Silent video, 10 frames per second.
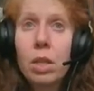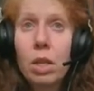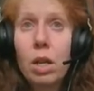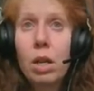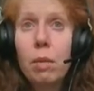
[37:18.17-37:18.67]

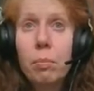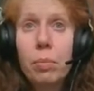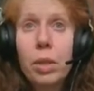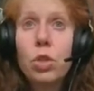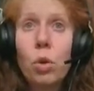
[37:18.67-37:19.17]
Um,
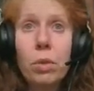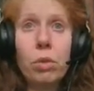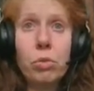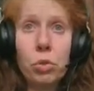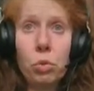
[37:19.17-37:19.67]
please open
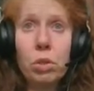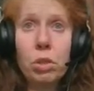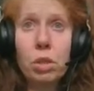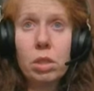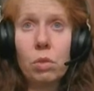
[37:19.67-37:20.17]
those
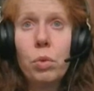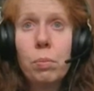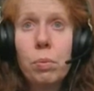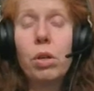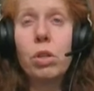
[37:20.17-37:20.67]
doors. We
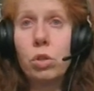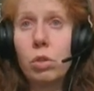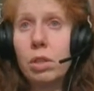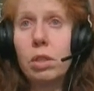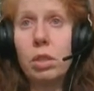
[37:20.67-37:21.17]
put our
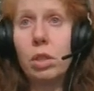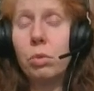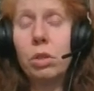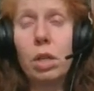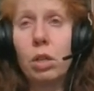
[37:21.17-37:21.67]
trust in you.
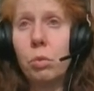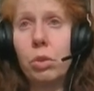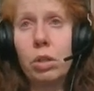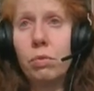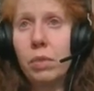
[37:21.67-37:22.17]
We're not going to
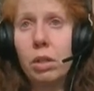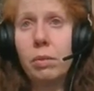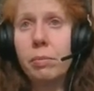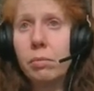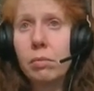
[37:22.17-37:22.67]
worry or
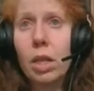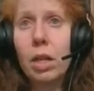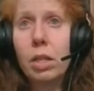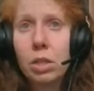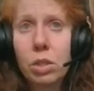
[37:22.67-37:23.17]
fear.
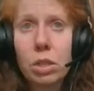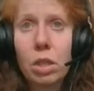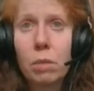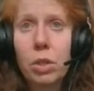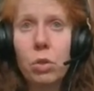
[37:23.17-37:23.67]
It's just
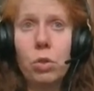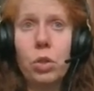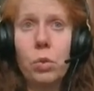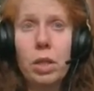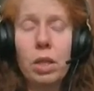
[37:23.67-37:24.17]
going to be your
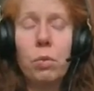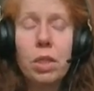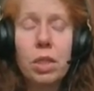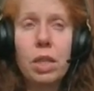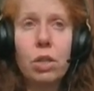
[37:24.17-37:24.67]
doing. And we
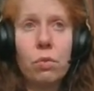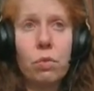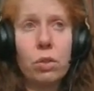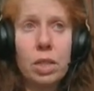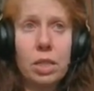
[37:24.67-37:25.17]
thank you
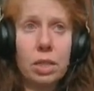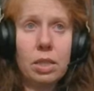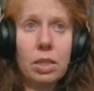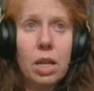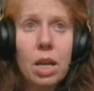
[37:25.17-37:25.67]
for these
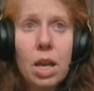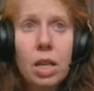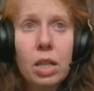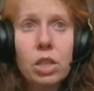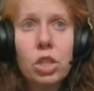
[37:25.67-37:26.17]
things.
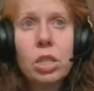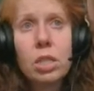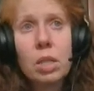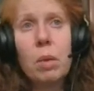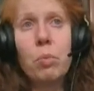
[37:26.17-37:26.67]
In
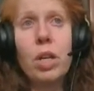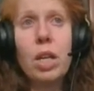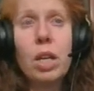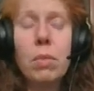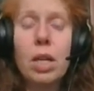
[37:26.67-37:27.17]
Jesus' name I pray.
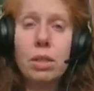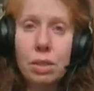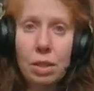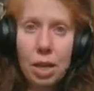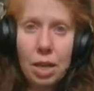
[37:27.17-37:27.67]
Amen
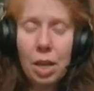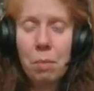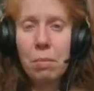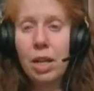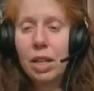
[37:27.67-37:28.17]
and
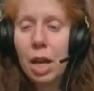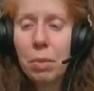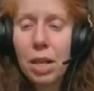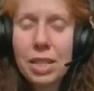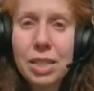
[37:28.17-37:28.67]
amen. God
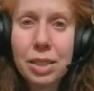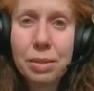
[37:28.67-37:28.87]
bless.